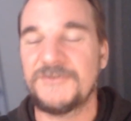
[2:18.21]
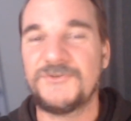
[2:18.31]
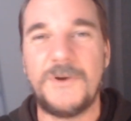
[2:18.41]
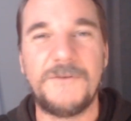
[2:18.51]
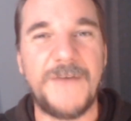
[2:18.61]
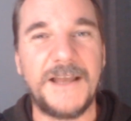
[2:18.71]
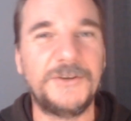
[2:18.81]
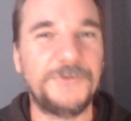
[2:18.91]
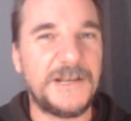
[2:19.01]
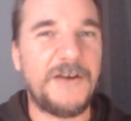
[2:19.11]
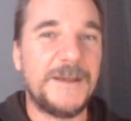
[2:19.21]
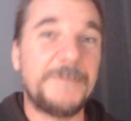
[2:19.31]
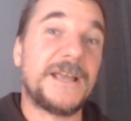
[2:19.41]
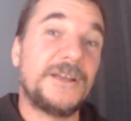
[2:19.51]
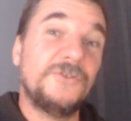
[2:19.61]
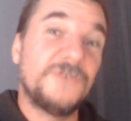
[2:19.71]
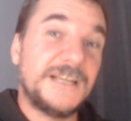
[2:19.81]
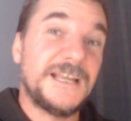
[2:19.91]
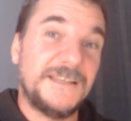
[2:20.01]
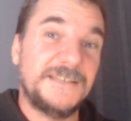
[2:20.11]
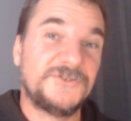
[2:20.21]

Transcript: Strong value in going back and looking at these